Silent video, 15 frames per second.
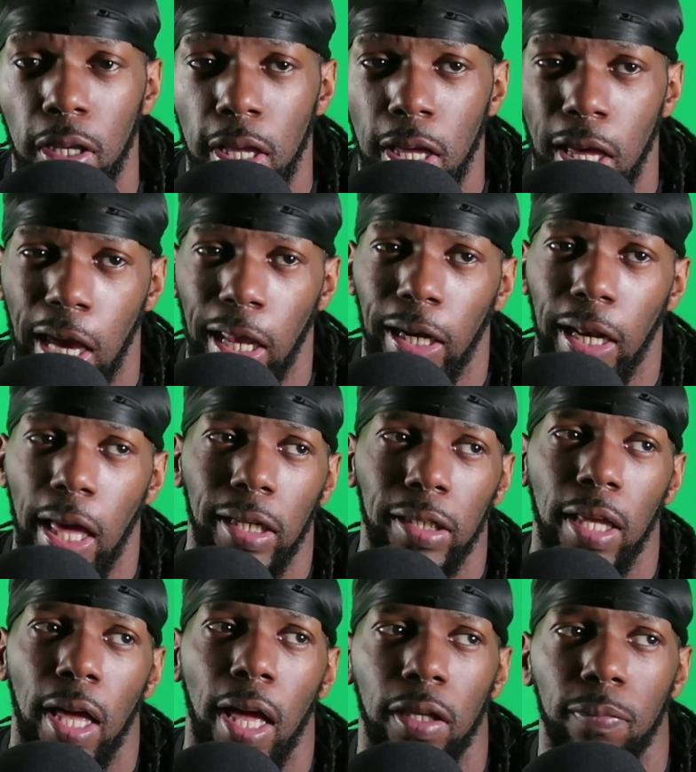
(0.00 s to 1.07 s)
And a lot of
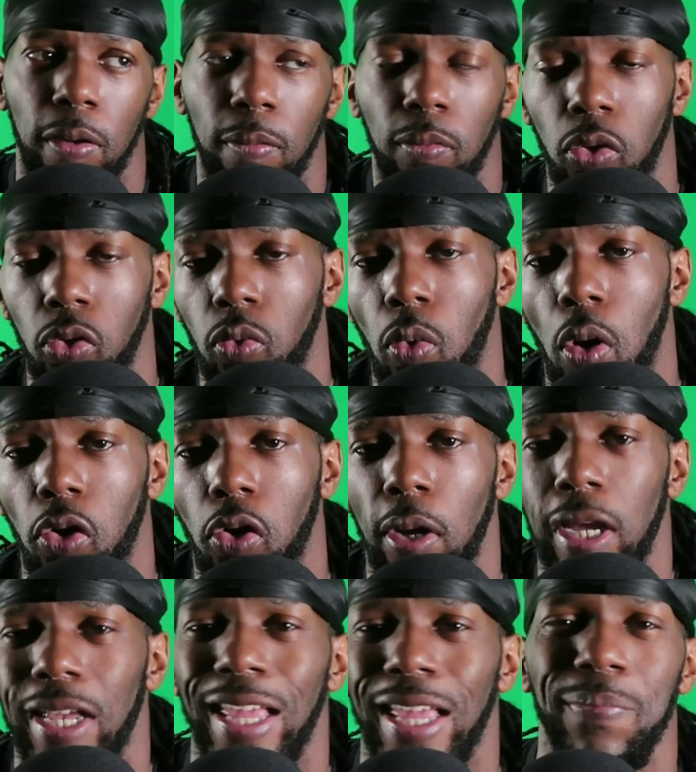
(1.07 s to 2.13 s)
times people lose water weight and
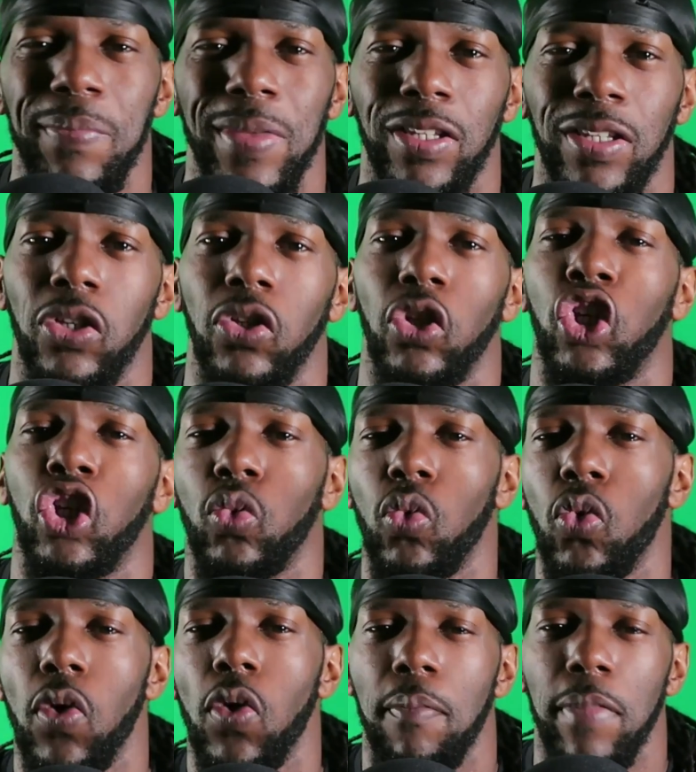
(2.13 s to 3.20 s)
they misconstrue
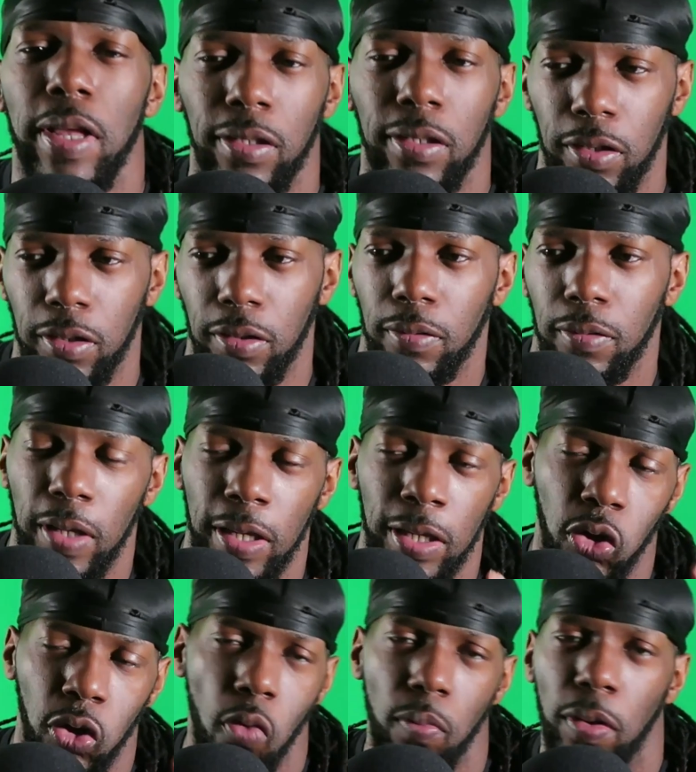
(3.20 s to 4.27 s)
and
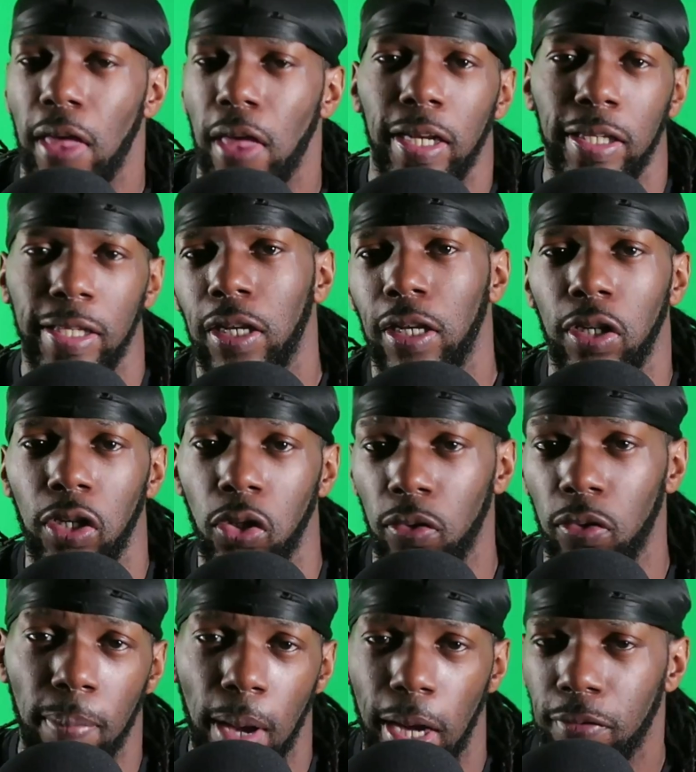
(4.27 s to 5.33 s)
misinterpret that as actually losing
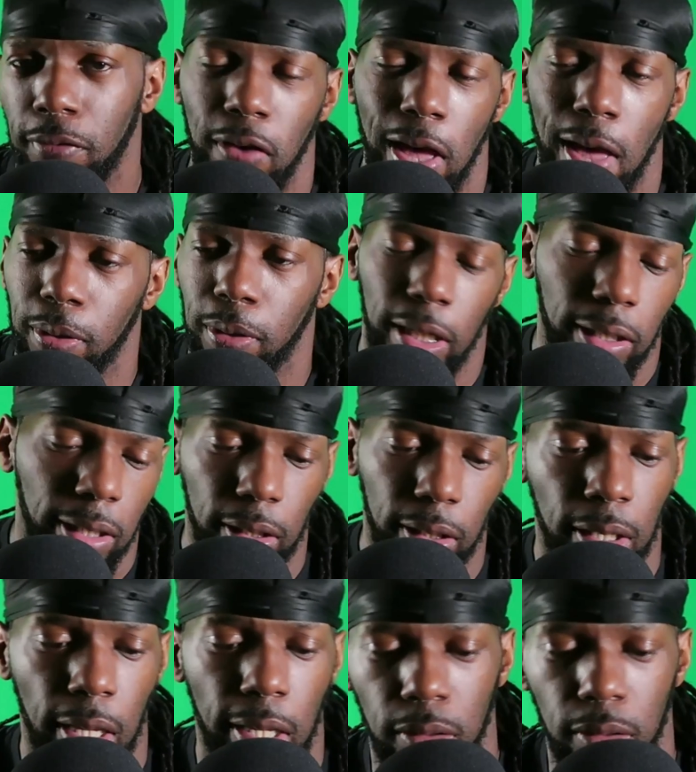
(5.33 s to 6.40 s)
body fat, but that's not the
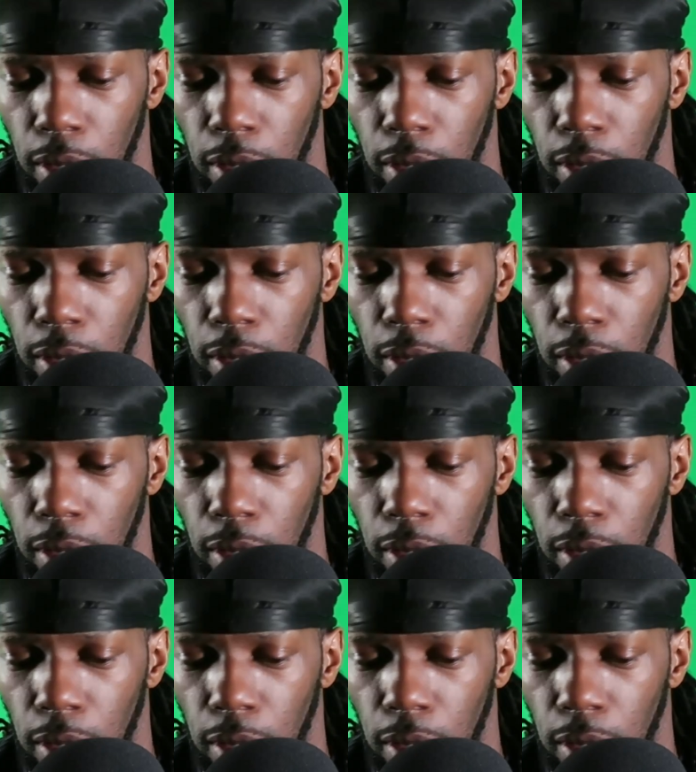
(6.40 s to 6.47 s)
case.